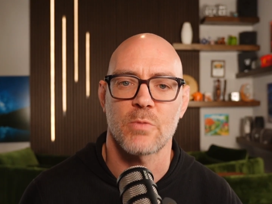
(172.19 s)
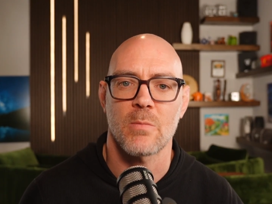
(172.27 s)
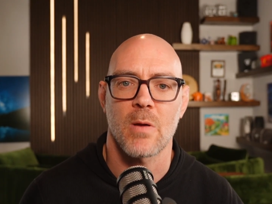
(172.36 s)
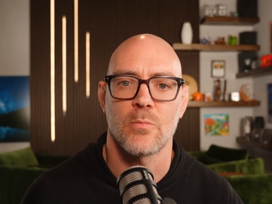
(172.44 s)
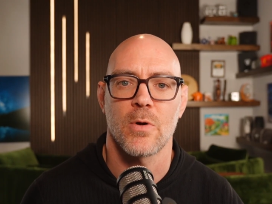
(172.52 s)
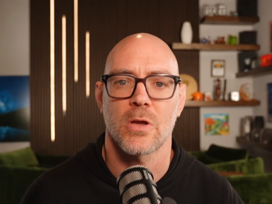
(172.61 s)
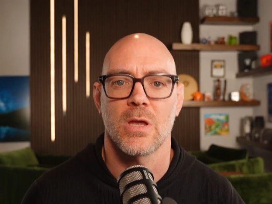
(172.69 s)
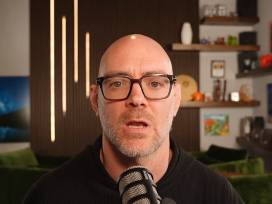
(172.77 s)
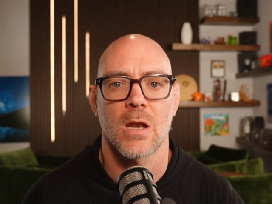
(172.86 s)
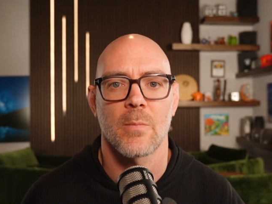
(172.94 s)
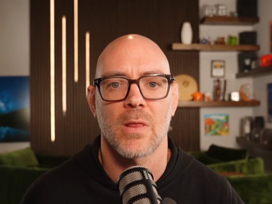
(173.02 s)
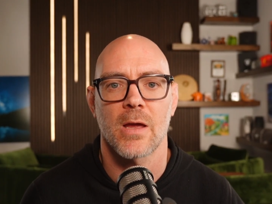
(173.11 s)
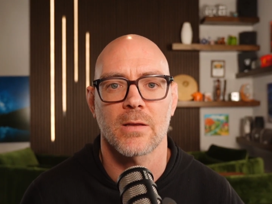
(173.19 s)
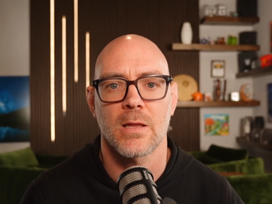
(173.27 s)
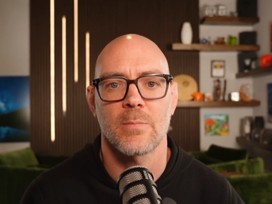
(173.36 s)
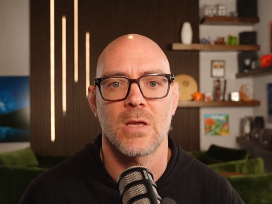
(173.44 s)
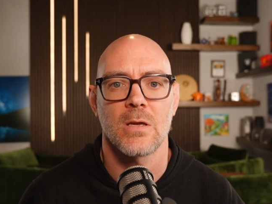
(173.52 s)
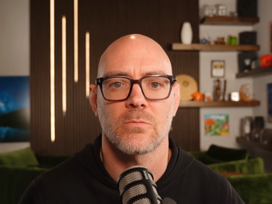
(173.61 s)
bring my book in, and I'd be like,
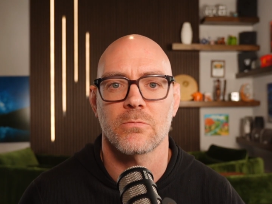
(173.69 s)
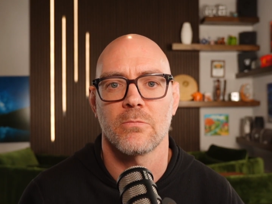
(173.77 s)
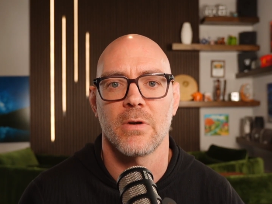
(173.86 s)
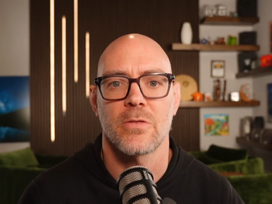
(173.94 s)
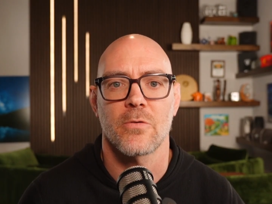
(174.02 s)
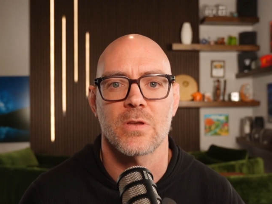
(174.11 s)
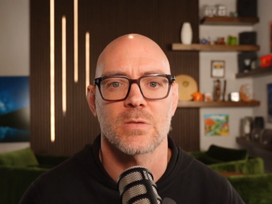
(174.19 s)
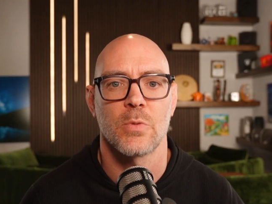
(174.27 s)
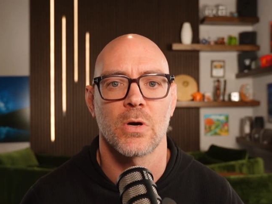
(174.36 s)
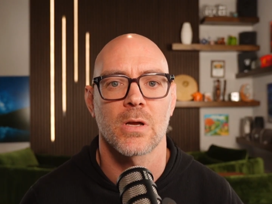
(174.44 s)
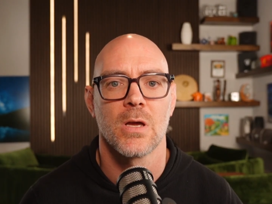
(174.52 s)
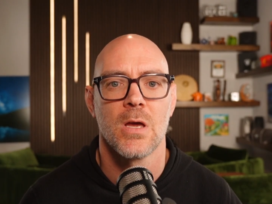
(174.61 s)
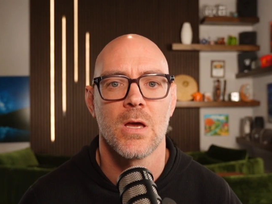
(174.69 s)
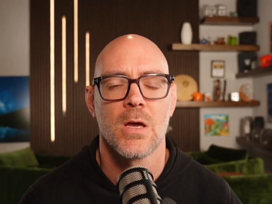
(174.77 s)
let me read through this book.